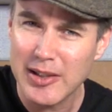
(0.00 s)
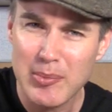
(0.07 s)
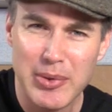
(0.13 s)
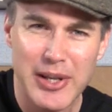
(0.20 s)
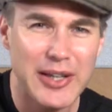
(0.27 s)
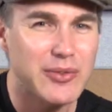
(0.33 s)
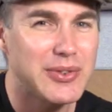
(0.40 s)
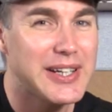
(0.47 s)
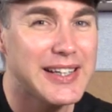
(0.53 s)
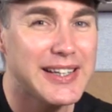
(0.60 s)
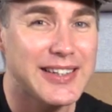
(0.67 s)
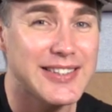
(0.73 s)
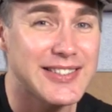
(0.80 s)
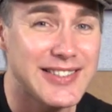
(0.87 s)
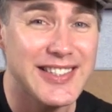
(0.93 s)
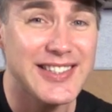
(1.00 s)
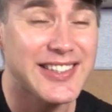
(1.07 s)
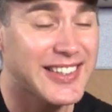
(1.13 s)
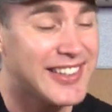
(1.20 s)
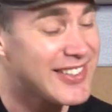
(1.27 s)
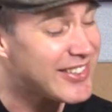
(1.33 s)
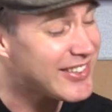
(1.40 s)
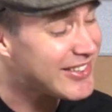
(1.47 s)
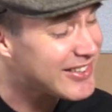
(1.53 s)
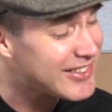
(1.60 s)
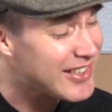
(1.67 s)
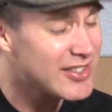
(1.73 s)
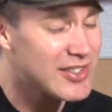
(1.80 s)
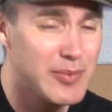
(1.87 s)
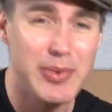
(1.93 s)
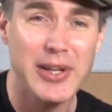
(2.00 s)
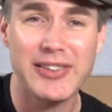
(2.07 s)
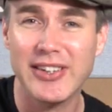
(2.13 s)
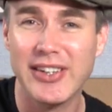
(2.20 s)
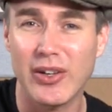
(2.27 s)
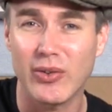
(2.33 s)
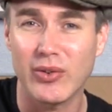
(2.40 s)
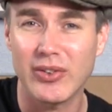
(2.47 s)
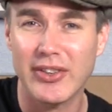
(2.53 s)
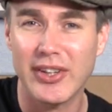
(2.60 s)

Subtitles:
being really consistent, because it's such a big deal.